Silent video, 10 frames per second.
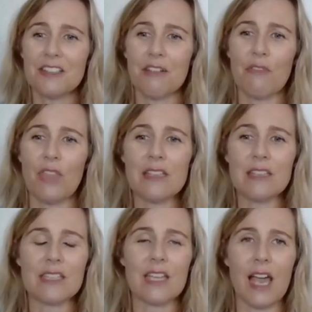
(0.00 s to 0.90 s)
So if
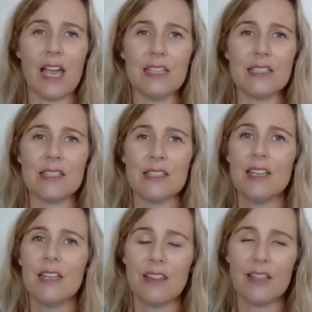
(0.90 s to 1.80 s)
that's the case,
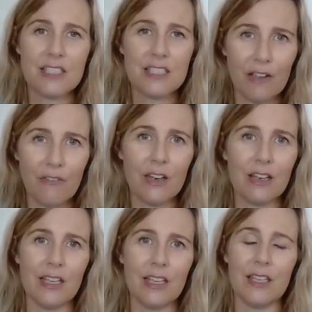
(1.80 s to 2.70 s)
then
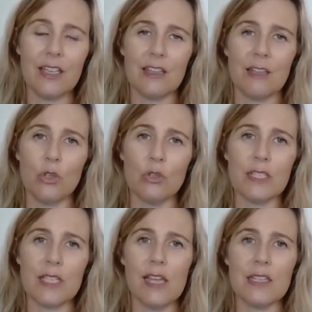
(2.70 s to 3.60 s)
definitely get them
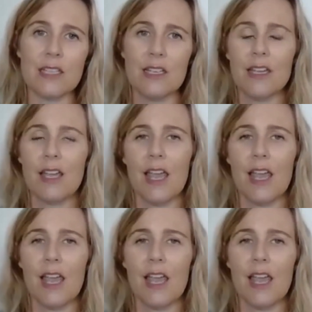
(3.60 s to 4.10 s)
looked at